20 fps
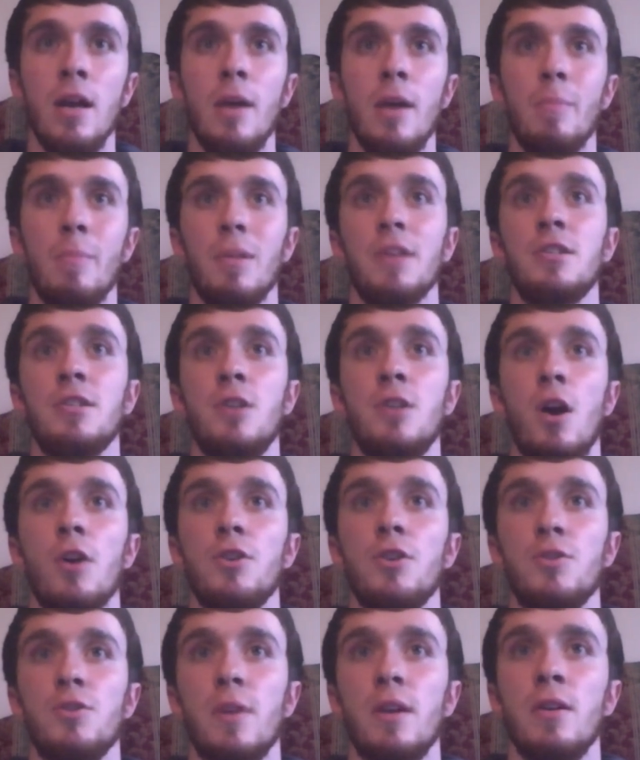Plus
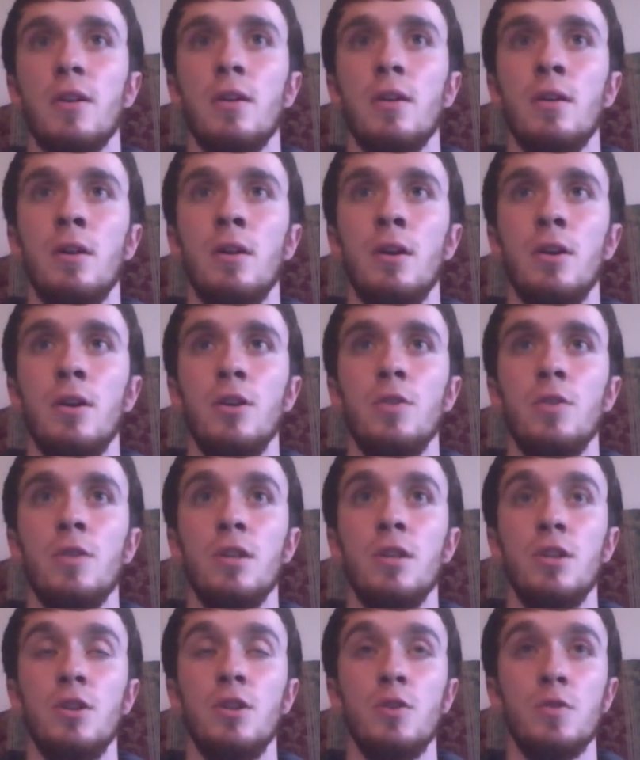Card Trader, you
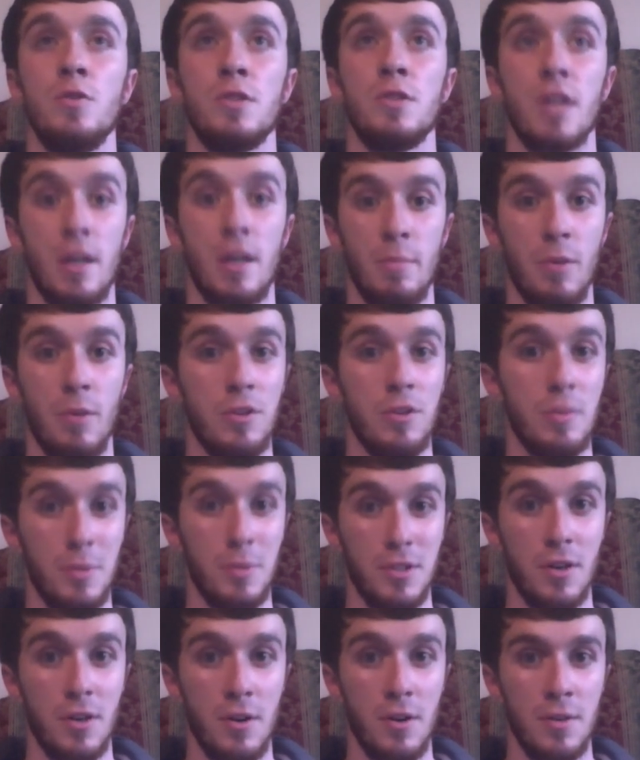can use like
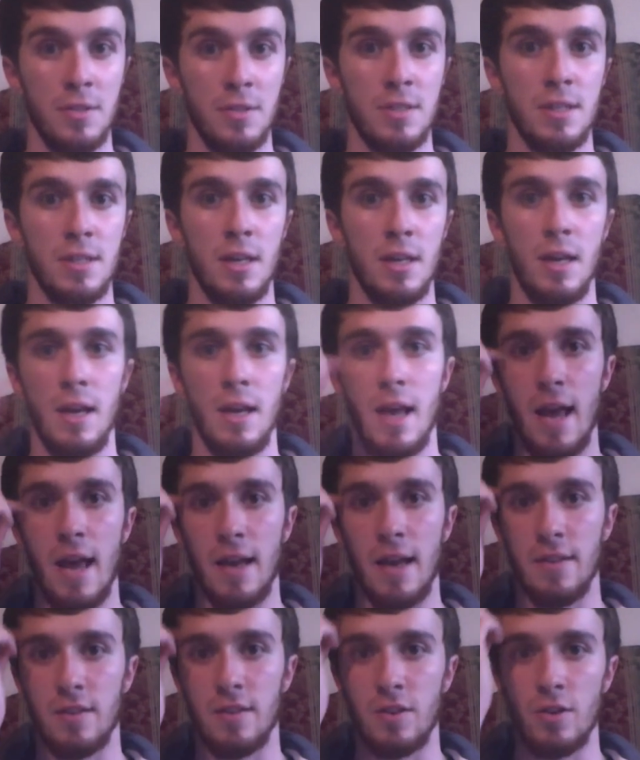multiple turns,
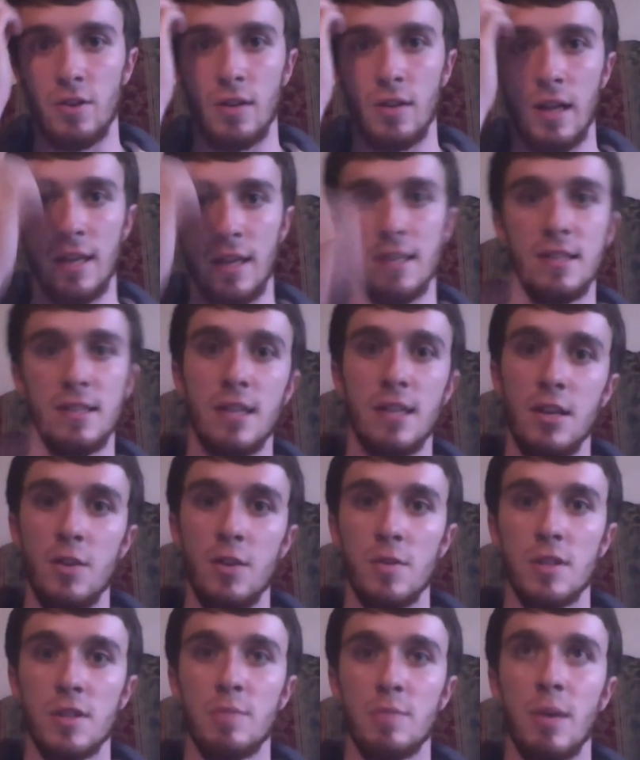and it's a good like
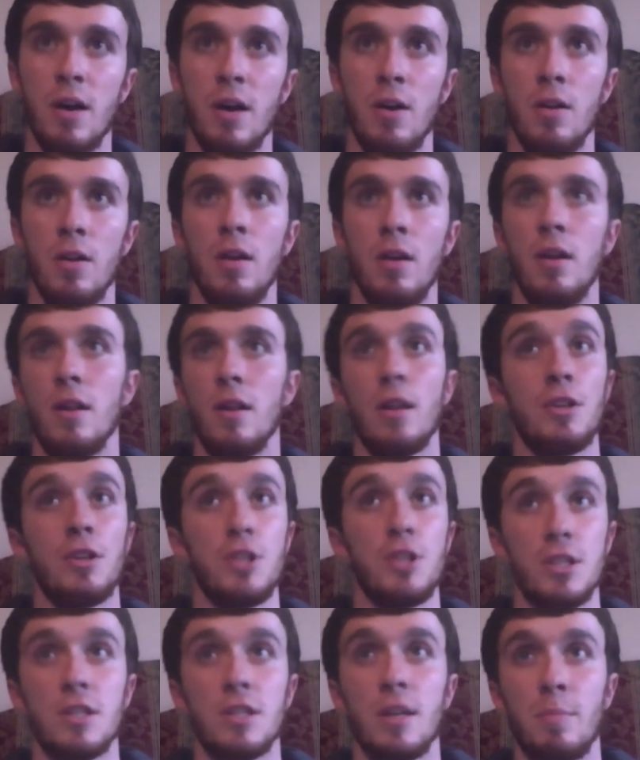continuous spell,
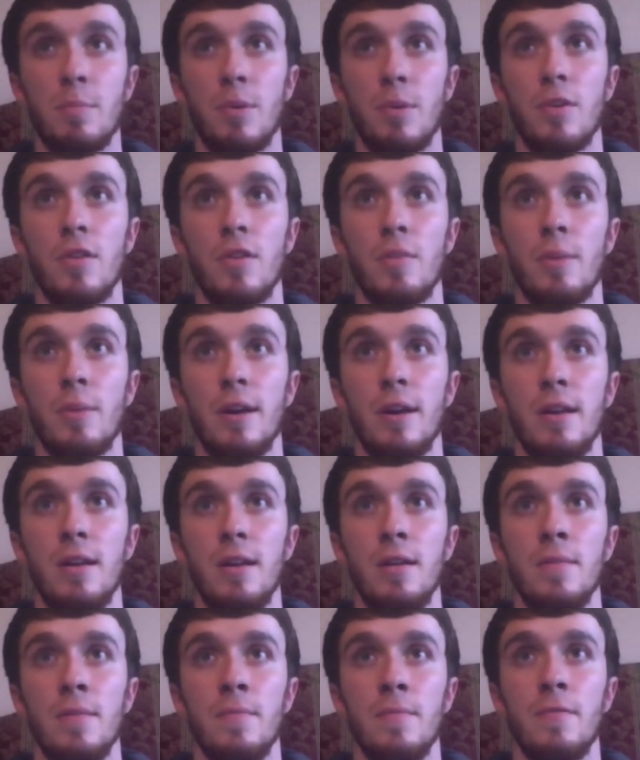just like Burden of the
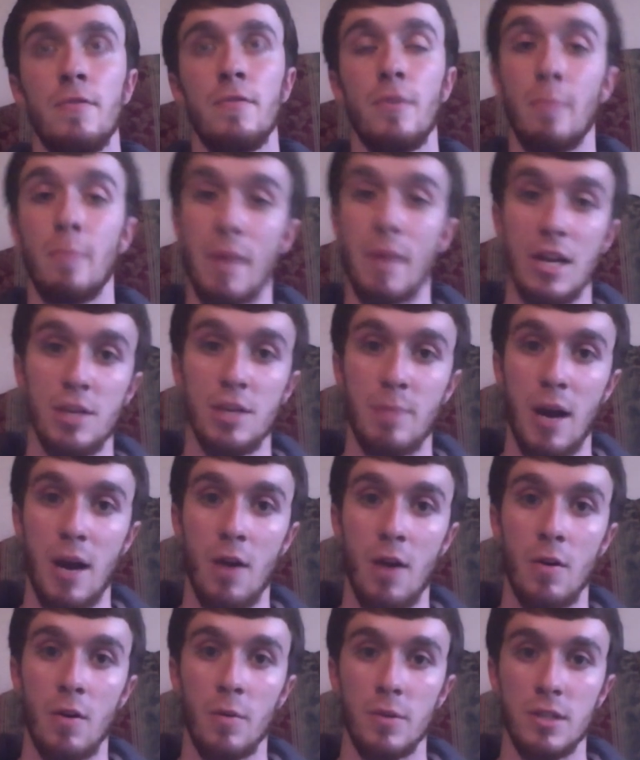Mighty for Mage
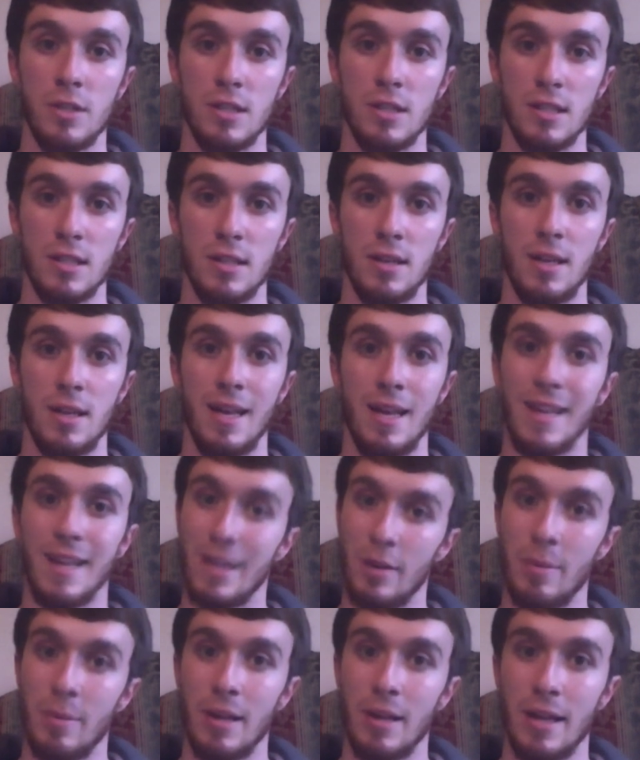Power, which is a
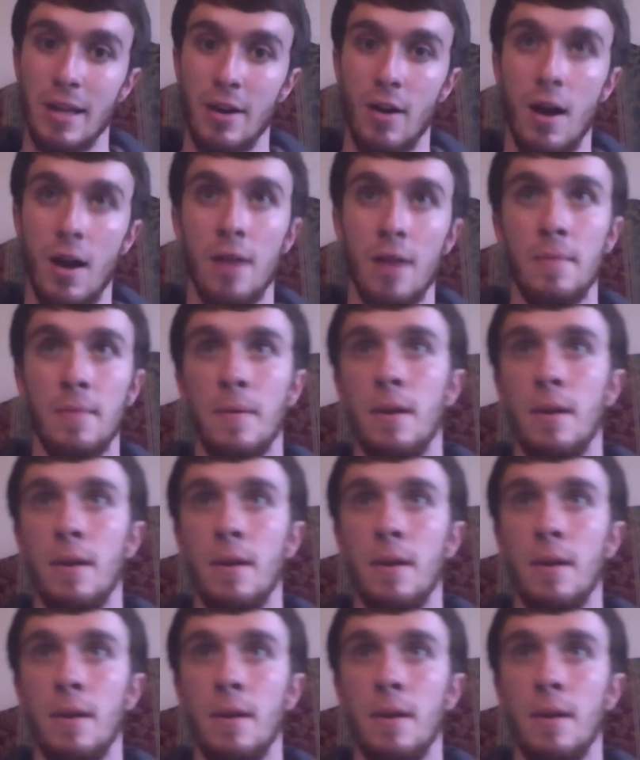little bit later on.